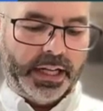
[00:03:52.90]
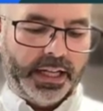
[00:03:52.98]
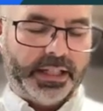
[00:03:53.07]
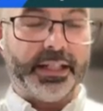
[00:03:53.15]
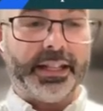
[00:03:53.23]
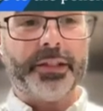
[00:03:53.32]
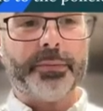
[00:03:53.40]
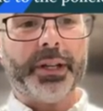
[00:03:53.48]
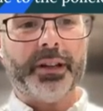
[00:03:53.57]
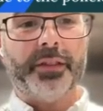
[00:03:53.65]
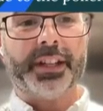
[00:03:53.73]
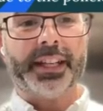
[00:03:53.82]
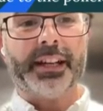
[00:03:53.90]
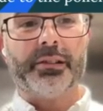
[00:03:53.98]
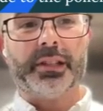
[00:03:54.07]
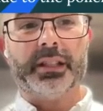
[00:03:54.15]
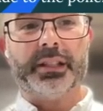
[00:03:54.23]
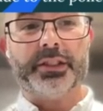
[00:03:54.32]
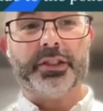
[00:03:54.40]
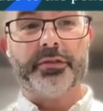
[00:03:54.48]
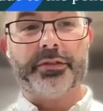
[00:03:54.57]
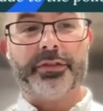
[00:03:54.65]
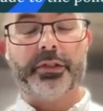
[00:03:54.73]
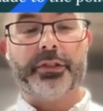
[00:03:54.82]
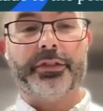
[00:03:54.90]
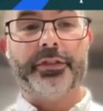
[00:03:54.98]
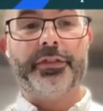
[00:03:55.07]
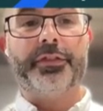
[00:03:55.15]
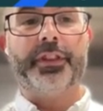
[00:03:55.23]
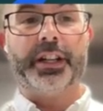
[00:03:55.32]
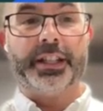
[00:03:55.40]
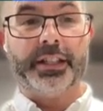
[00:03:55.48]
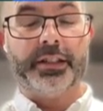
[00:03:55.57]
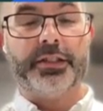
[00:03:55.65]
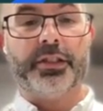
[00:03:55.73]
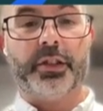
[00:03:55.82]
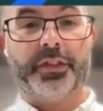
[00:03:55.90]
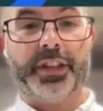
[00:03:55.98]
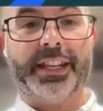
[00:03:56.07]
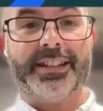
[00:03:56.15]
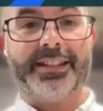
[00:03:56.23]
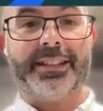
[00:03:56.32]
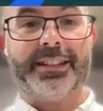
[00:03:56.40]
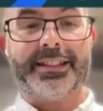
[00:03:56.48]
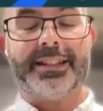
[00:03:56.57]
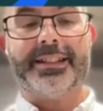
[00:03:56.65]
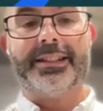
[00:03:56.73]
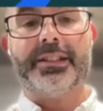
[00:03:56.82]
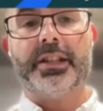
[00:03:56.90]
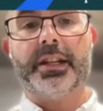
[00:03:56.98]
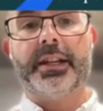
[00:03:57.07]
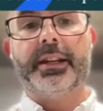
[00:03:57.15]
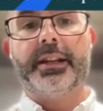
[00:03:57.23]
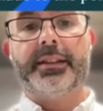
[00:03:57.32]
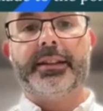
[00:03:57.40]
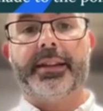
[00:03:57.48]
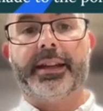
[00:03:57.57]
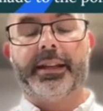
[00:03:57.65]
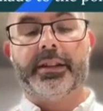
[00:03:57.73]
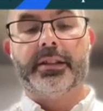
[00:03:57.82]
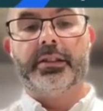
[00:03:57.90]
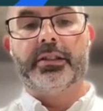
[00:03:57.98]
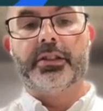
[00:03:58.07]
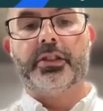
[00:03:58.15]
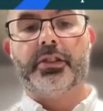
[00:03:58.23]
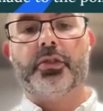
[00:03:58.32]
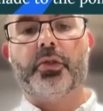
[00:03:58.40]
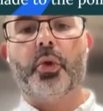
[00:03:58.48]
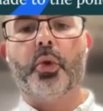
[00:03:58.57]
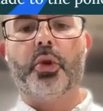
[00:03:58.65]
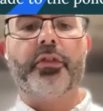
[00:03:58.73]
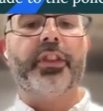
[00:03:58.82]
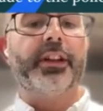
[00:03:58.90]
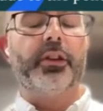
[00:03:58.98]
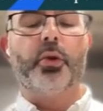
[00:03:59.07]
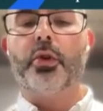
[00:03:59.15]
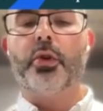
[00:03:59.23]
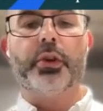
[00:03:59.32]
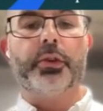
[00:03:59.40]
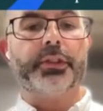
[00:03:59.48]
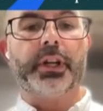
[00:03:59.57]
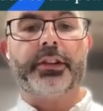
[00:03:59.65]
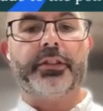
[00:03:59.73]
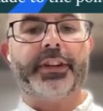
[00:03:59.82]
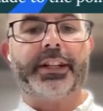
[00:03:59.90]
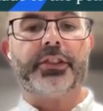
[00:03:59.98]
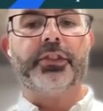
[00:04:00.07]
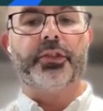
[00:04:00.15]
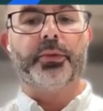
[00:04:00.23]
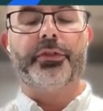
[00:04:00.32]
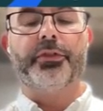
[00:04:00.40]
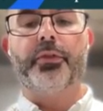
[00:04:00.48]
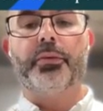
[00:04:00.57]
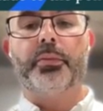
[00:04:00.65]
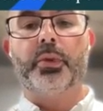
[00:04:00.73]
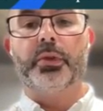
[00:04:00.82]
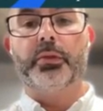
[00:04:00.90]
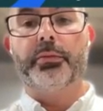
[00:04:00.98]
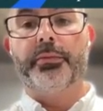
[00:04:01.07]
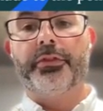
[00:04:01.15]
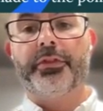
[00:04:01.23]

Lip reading: I mean, as part of the calculation for fines, if they get to that stage, then all of those kind of actions will